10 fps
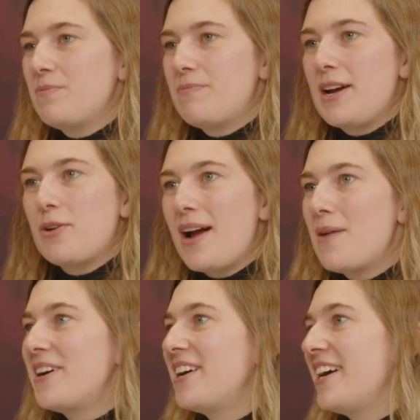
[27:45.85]
my
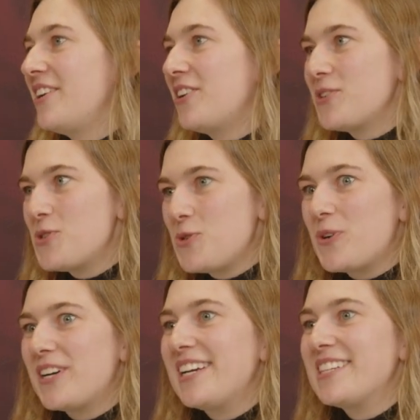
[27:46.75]
grandma and her
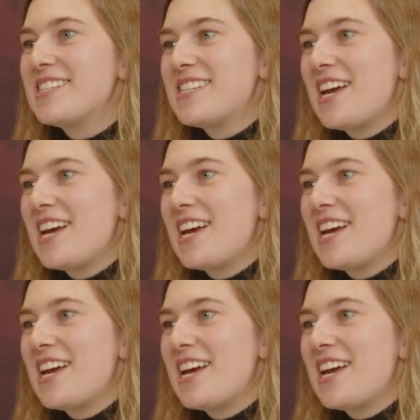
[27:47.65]
stories